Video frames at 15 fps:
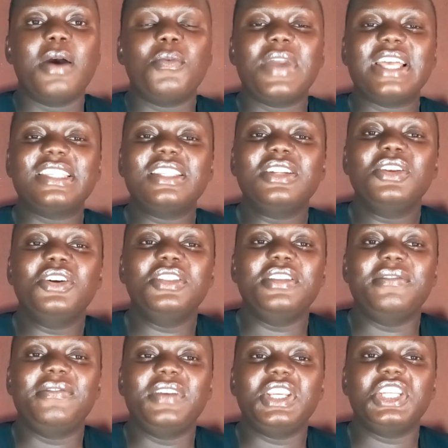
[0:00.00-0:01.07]
We are still on
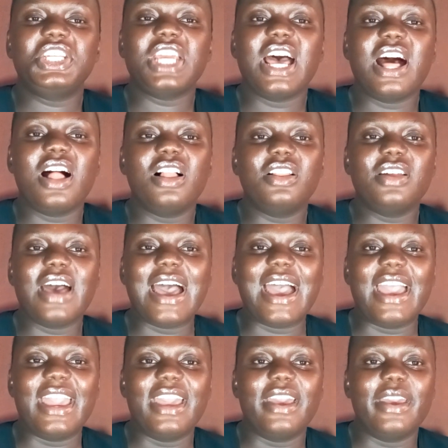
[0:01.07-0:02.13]
the facial
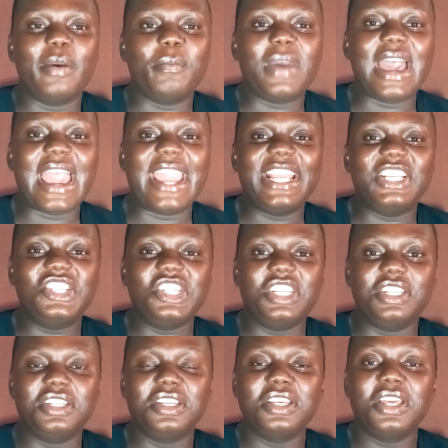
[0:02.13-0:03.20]

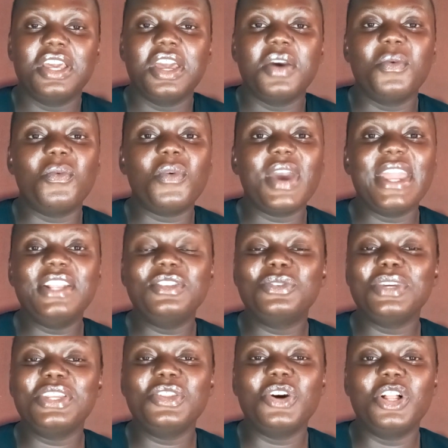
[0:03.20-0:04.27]
hygiene. When
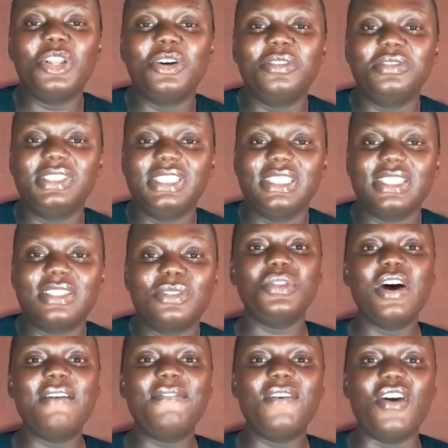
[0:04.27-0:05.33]
doing all of this, do
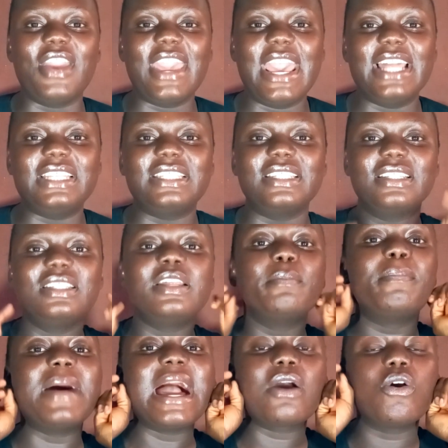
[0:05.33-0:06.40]
not forget the
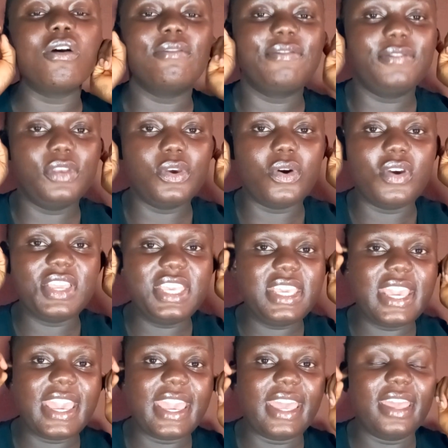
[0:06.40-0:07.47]
back of your
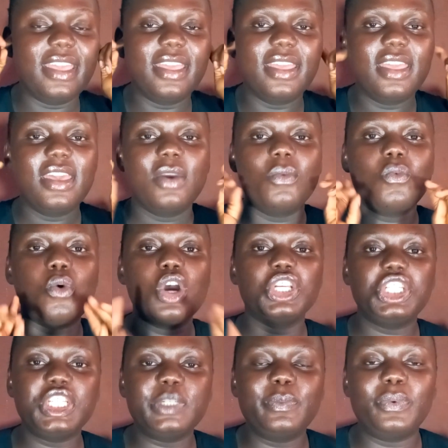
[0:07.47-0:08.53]
ear.
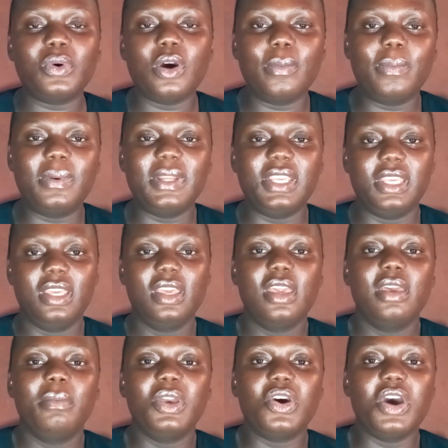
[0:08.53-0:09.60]
Wash it properly,
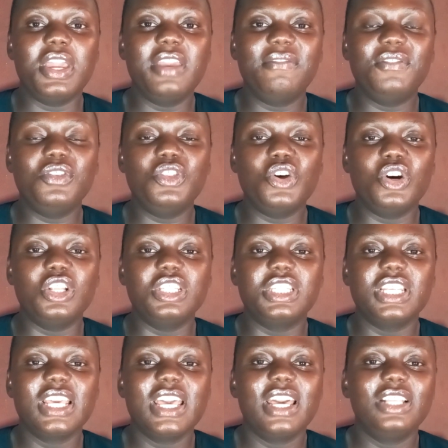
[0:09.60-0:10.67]
because if you don't,
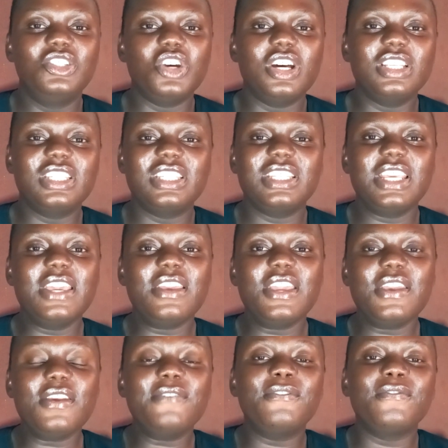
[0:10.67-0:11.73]
just
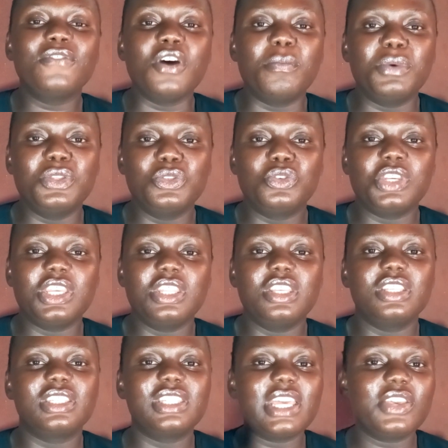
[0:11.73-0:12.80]
if you've not been doing
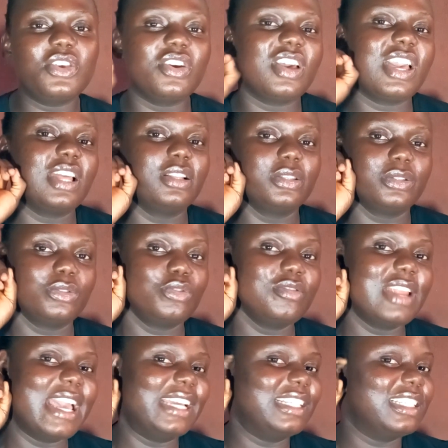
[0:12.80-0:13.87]
it, take your hand to do
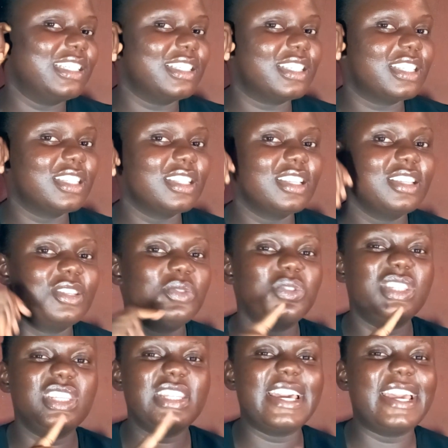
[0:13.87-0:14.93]
like this.
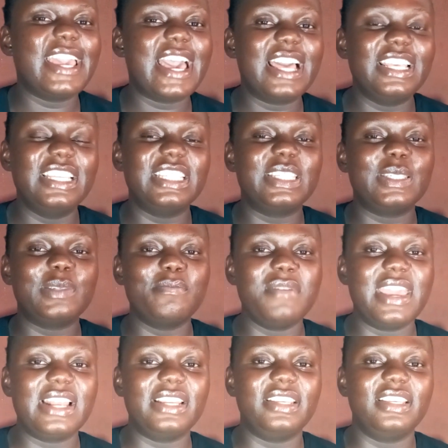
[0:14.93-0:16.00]
You'll see that it's
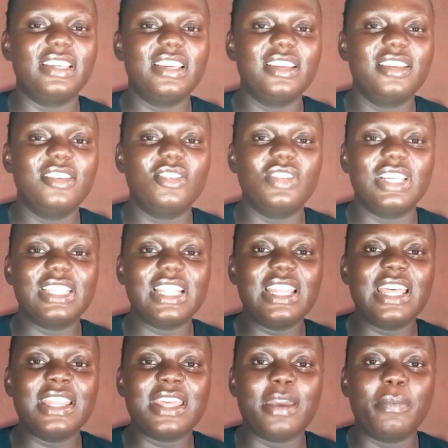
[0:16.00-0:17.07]
smelly. You
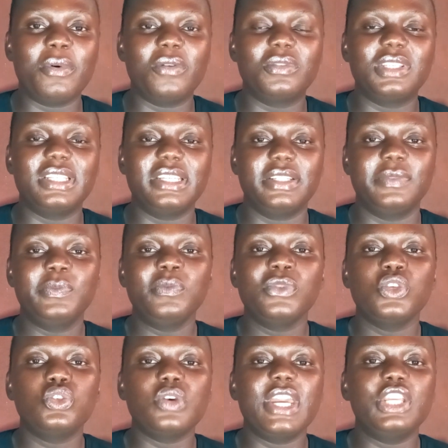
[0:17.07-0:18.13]
understand that type of thing.
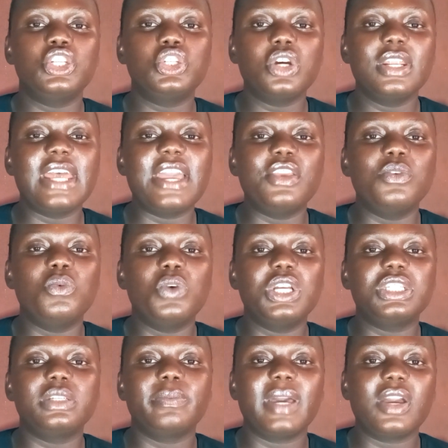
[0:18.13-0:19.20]
So ensure that you
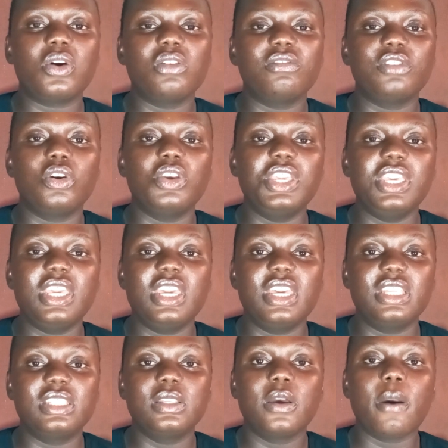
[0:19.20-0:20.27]
wash the back of your
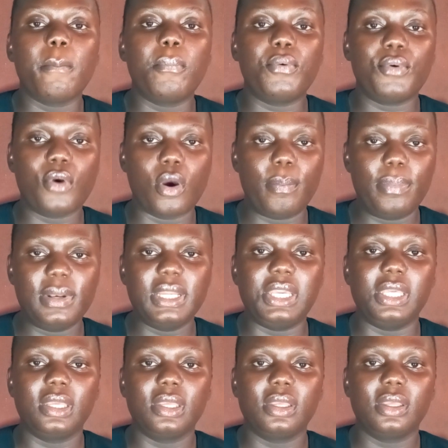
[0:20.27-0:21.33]
ears
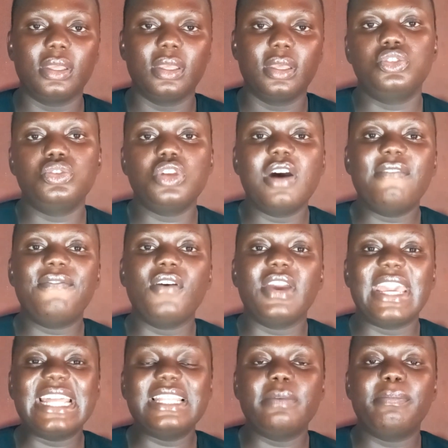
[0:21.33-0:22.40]
properly. Do not
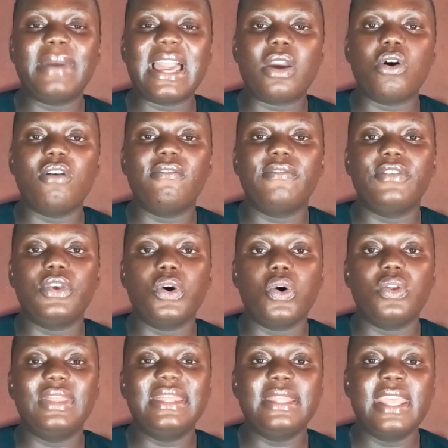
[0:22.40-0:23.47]
forget the back of
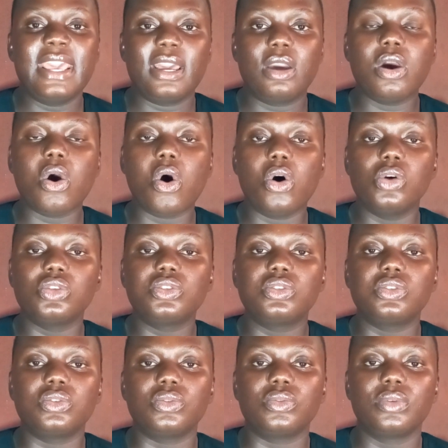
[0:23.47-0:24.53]
your neck
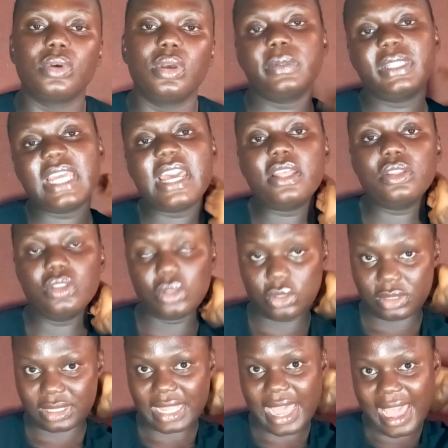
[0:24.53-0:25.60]
also, especially
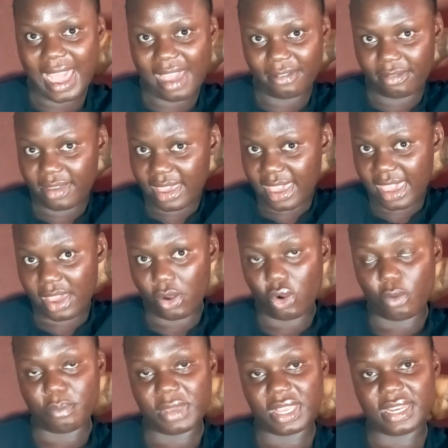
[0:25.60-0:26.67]
those that have hair
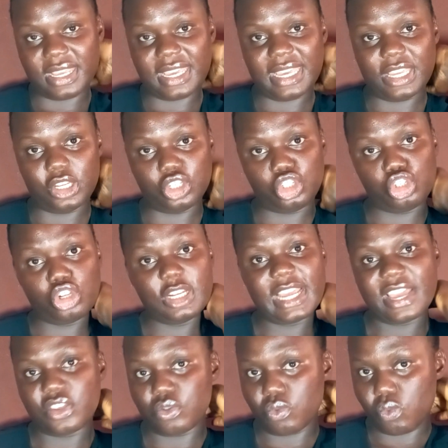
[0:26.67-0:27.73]
or made hair. Ensure
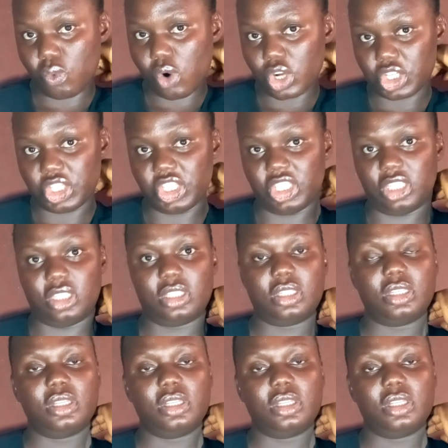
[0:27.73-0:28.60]
that you wash it.